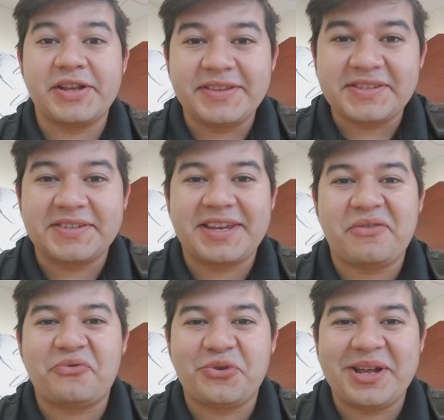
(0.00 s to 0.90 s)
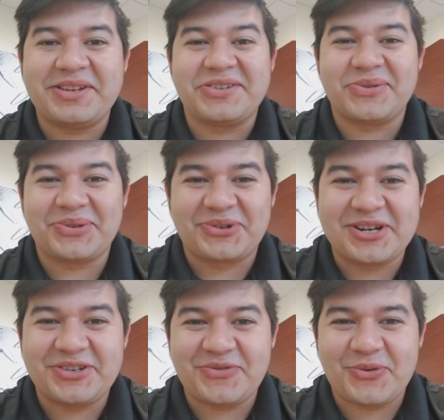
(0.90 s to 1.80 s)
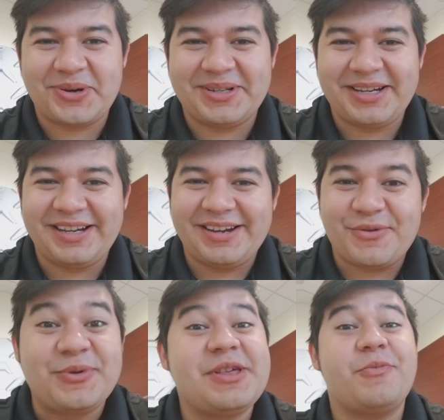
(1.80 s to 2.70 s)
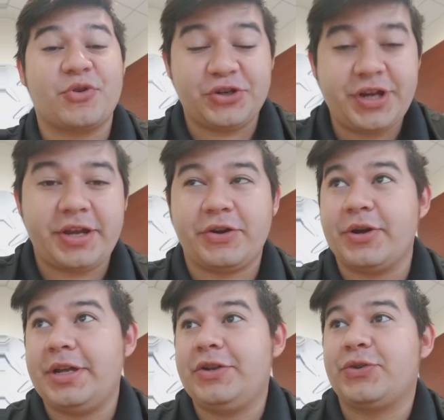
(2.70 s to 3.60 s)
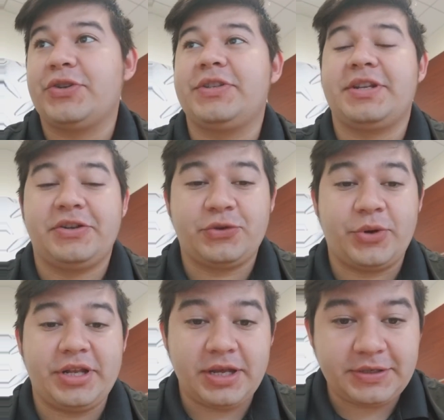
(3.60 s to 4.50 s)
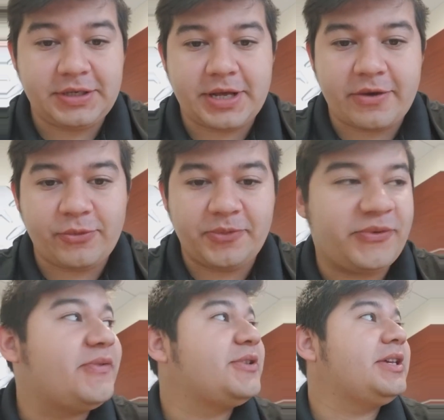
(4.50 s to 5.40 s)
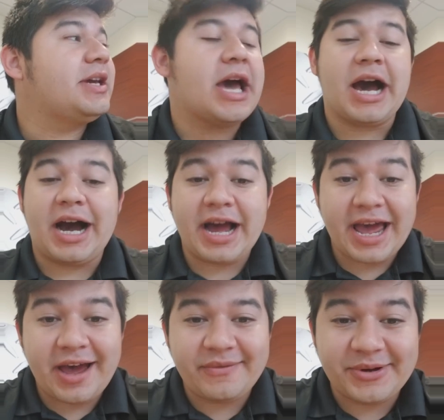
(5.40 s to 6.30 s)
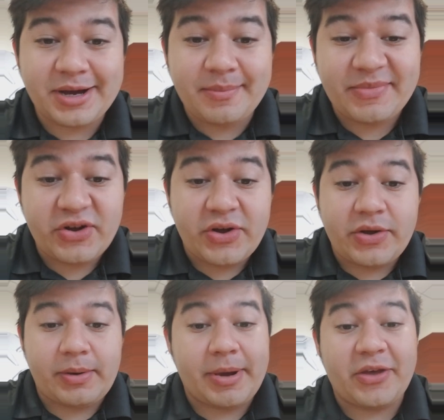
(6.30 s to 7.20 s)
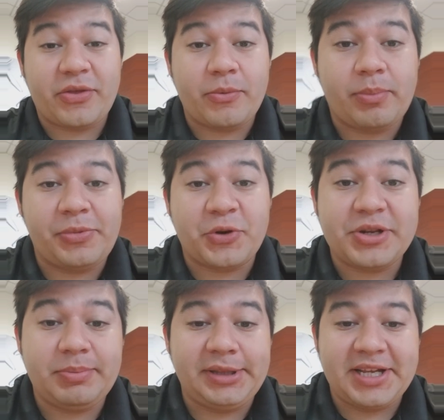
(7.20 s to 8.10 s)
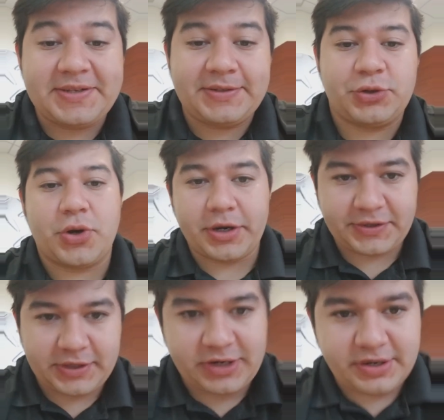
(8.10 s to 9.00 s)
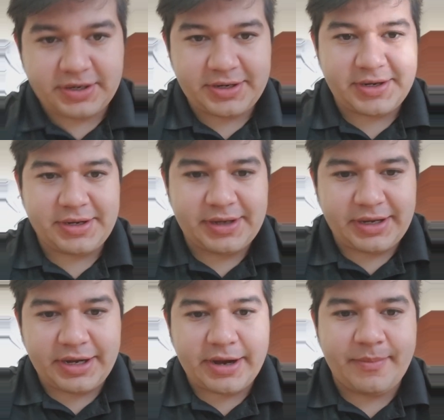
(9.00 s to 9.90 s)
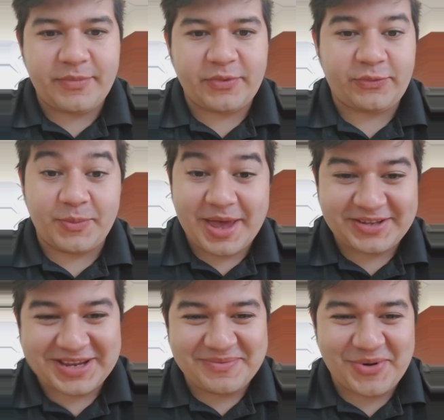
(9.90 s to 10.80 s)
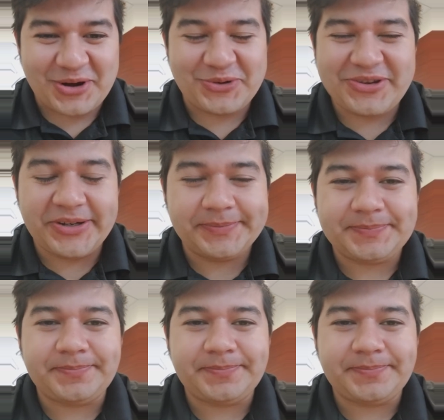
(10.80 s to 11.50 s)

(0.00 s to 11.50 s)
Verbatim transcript: Hey, this is Kevin Fernandez with LaGrange Ford. Really appreciate your interest in a 2018 F-150. I have um, about 30 plus trucks here um, from that same model year.